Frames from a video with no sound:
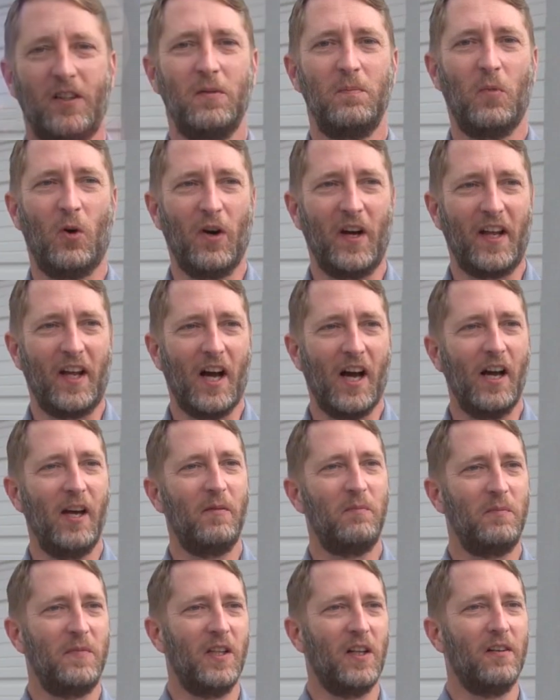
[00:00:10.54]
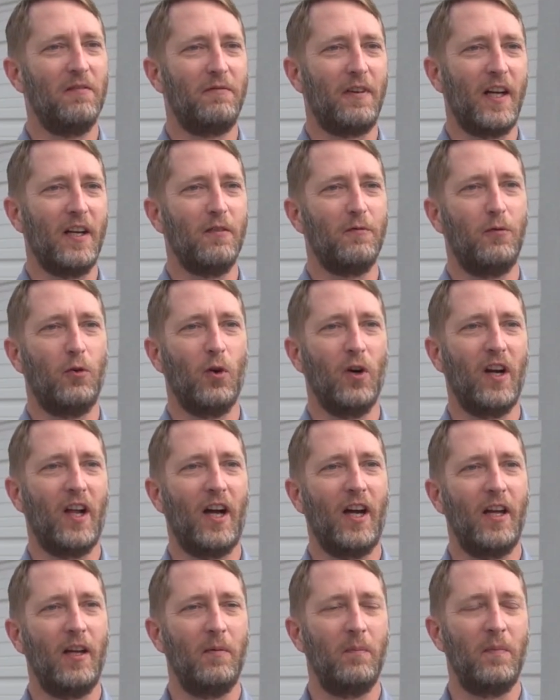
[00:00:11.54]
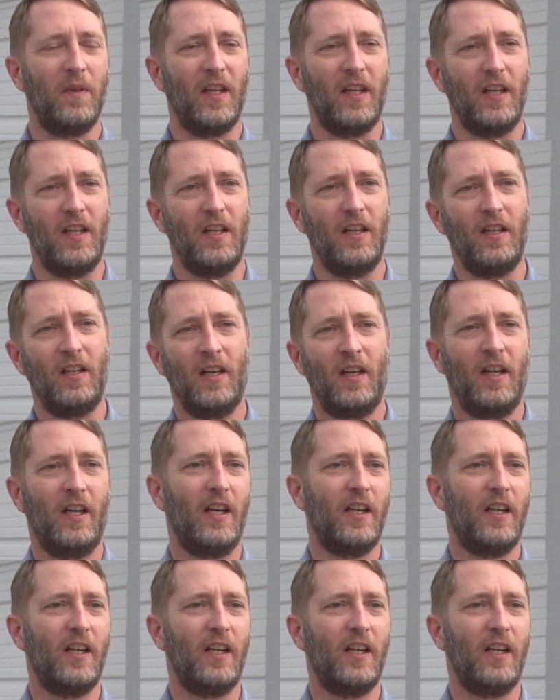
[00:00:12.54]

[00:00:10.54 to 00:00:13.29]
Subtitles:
Good morning. I am Dylan Vanderford. I am the